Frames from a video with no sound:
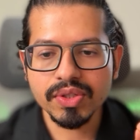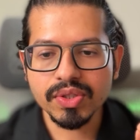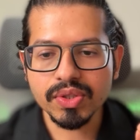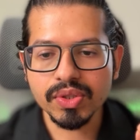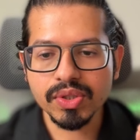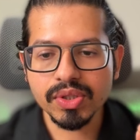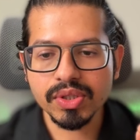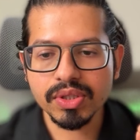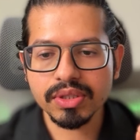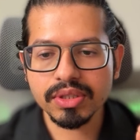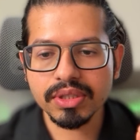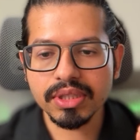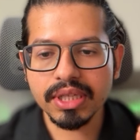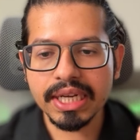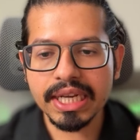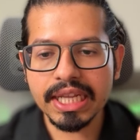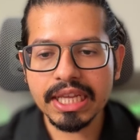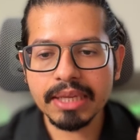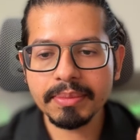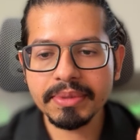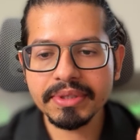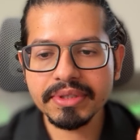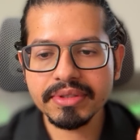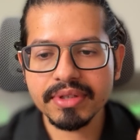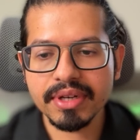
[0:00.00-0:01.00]
So the
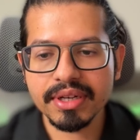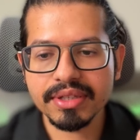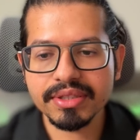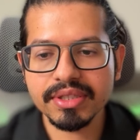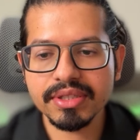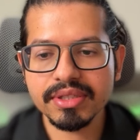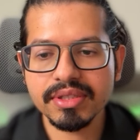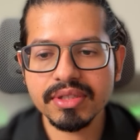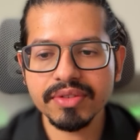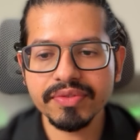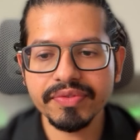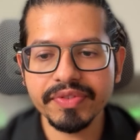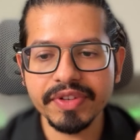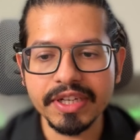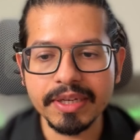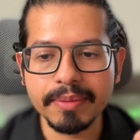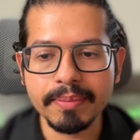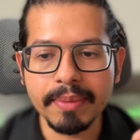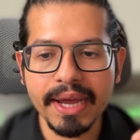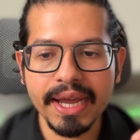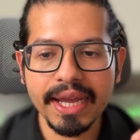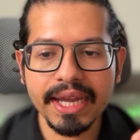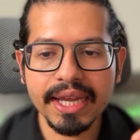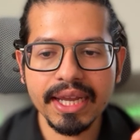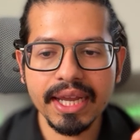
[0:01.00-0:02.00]
name is register
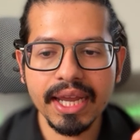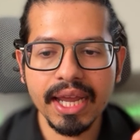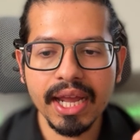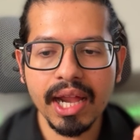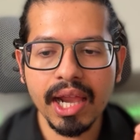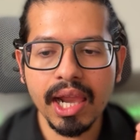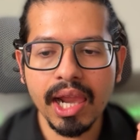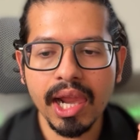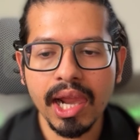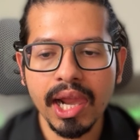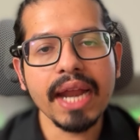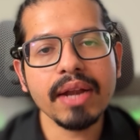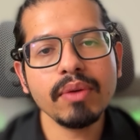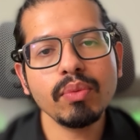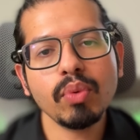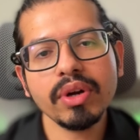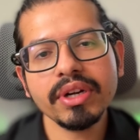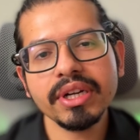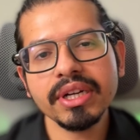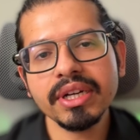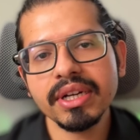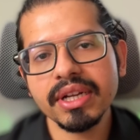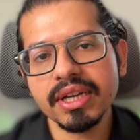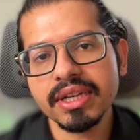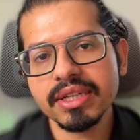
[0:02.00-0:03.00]
feedback, and
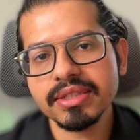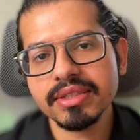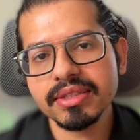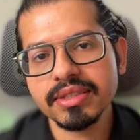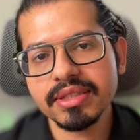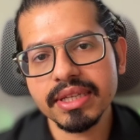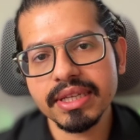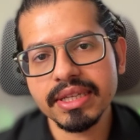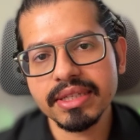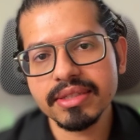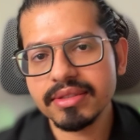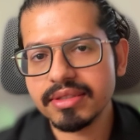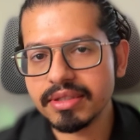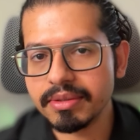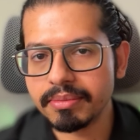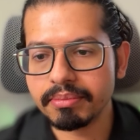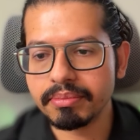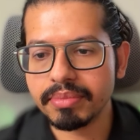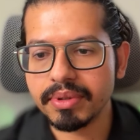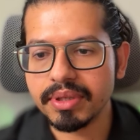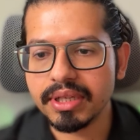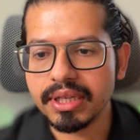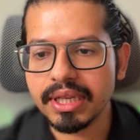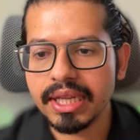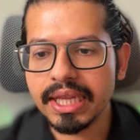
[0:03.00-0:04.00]
what it does is
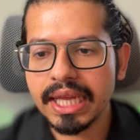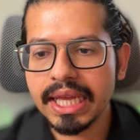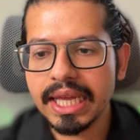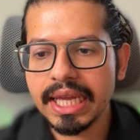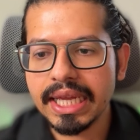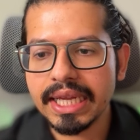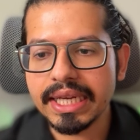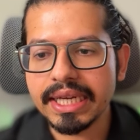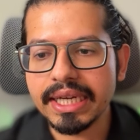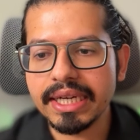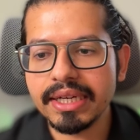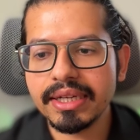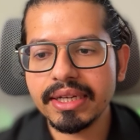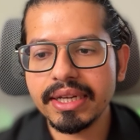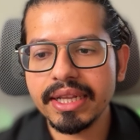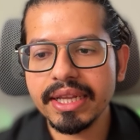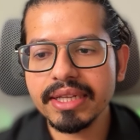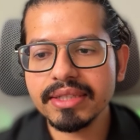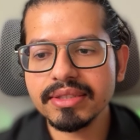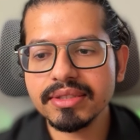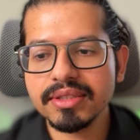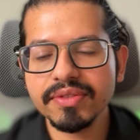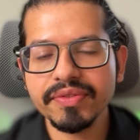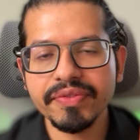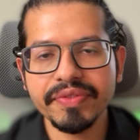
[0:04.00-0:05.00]
simple. It
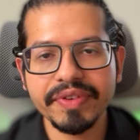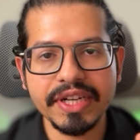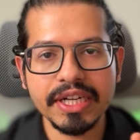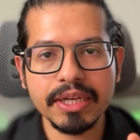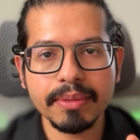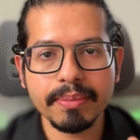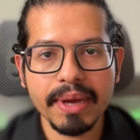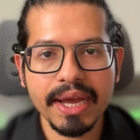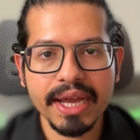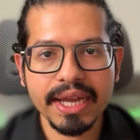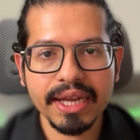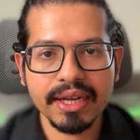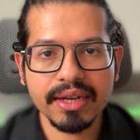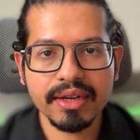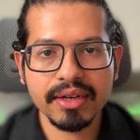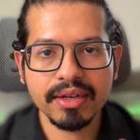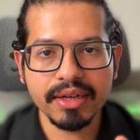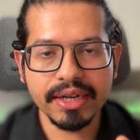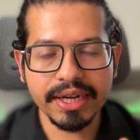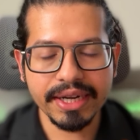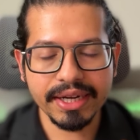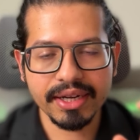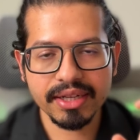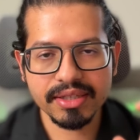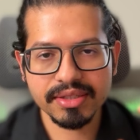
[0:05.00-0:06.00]
takes the feedback
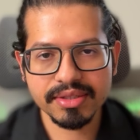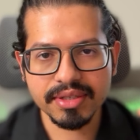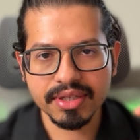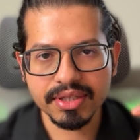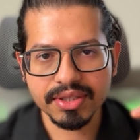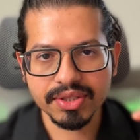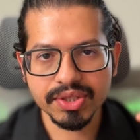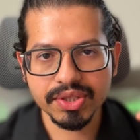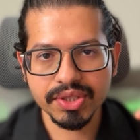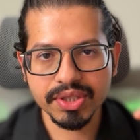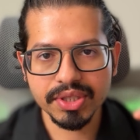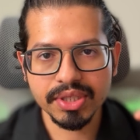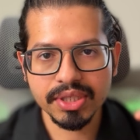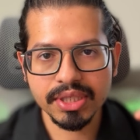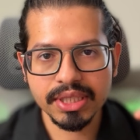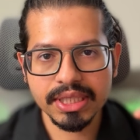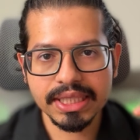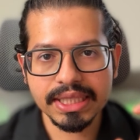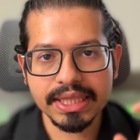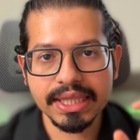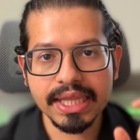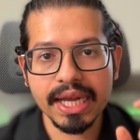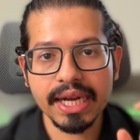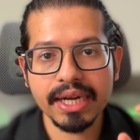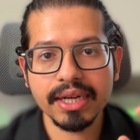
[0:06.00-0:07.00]
data structure
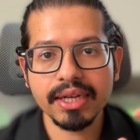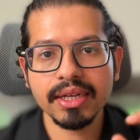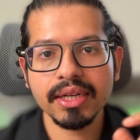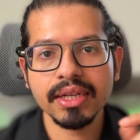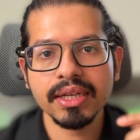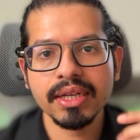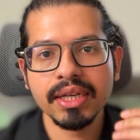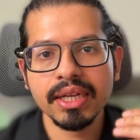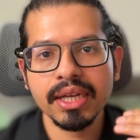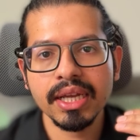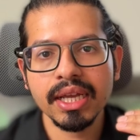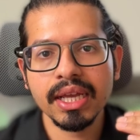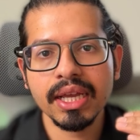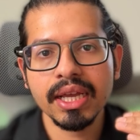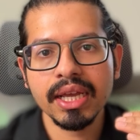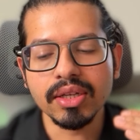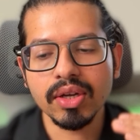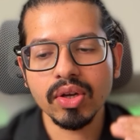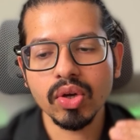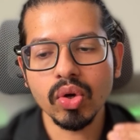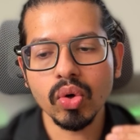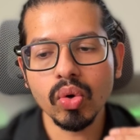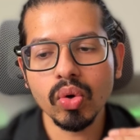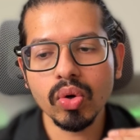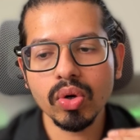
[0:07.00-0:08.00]
that the
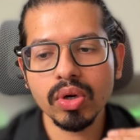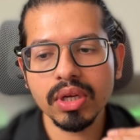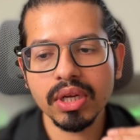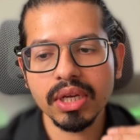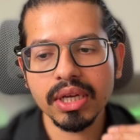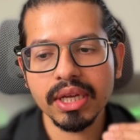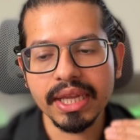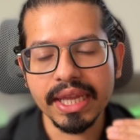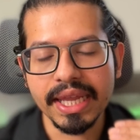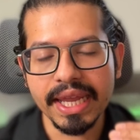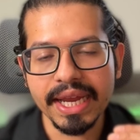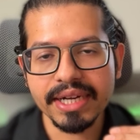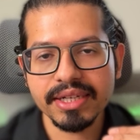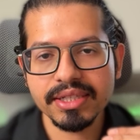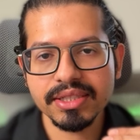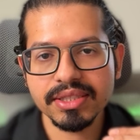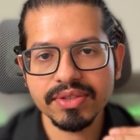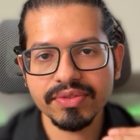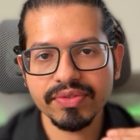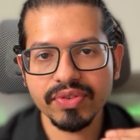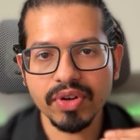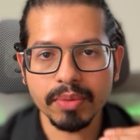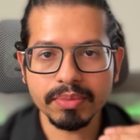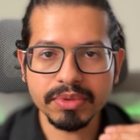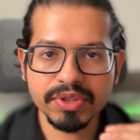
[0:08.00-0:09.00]
code
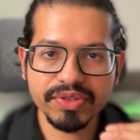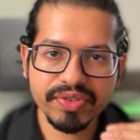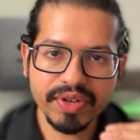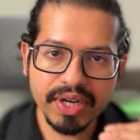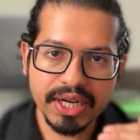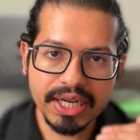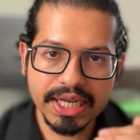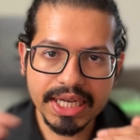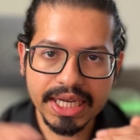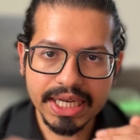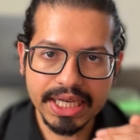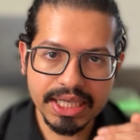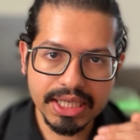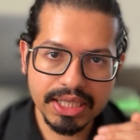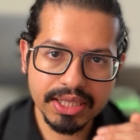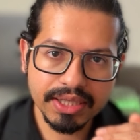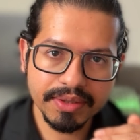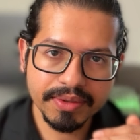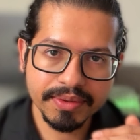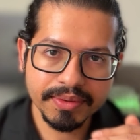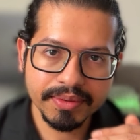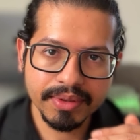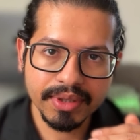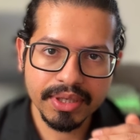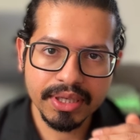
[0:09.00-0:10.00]
gets from the front end.
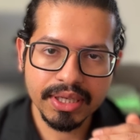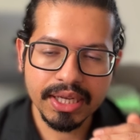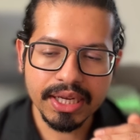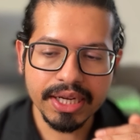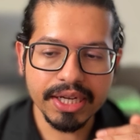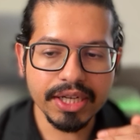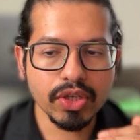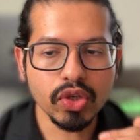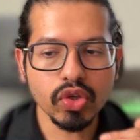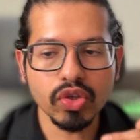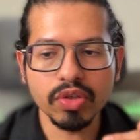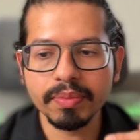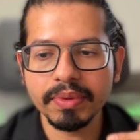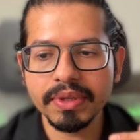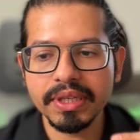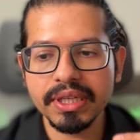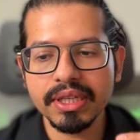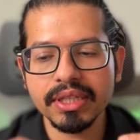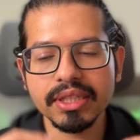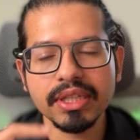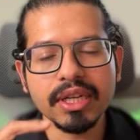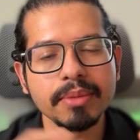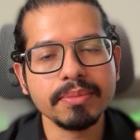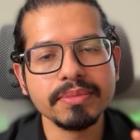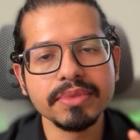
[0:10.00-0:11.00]
It could
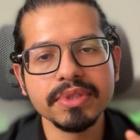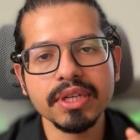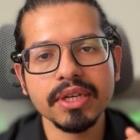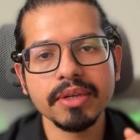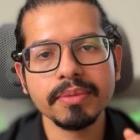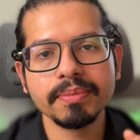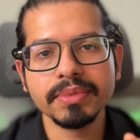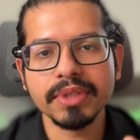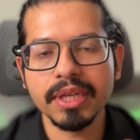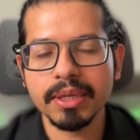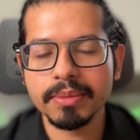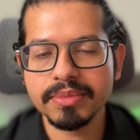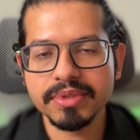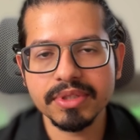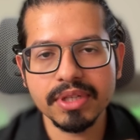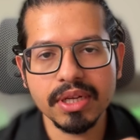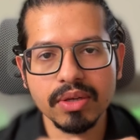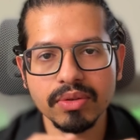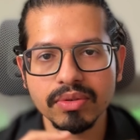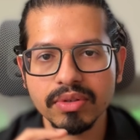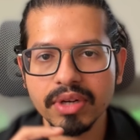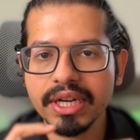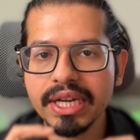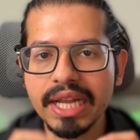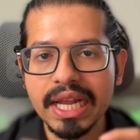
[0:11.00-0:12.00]
be thumbs up, thumbs
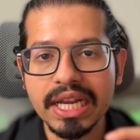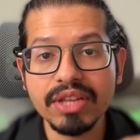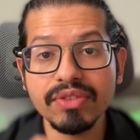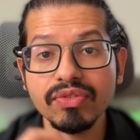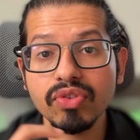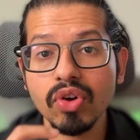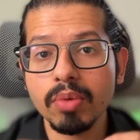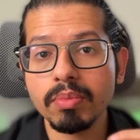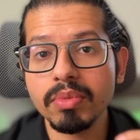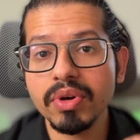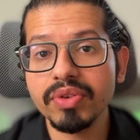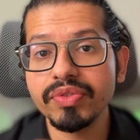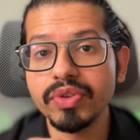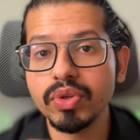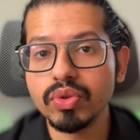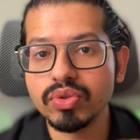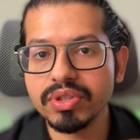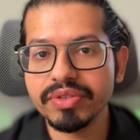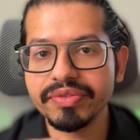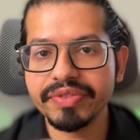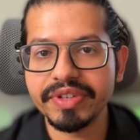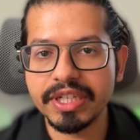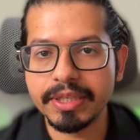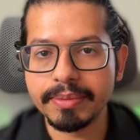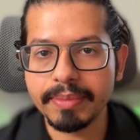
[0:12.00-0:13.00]
down, right? Any form of
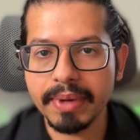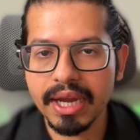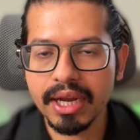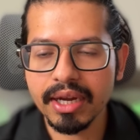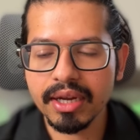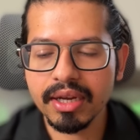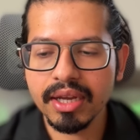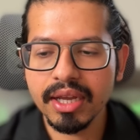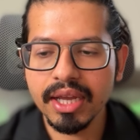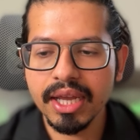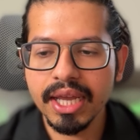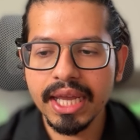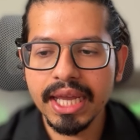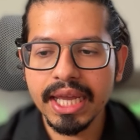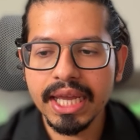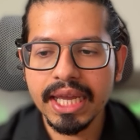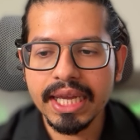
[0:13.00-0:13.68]
user feedback.